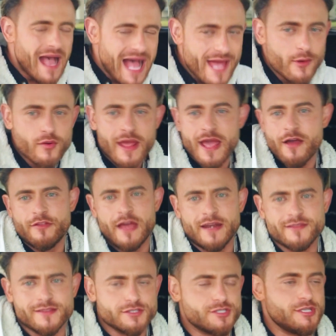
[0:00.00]
I don't have that
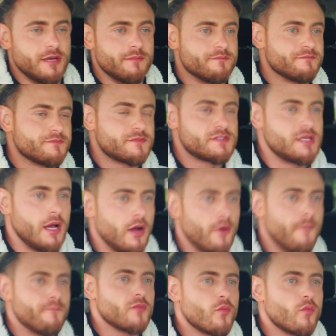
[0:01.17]
at this gym. So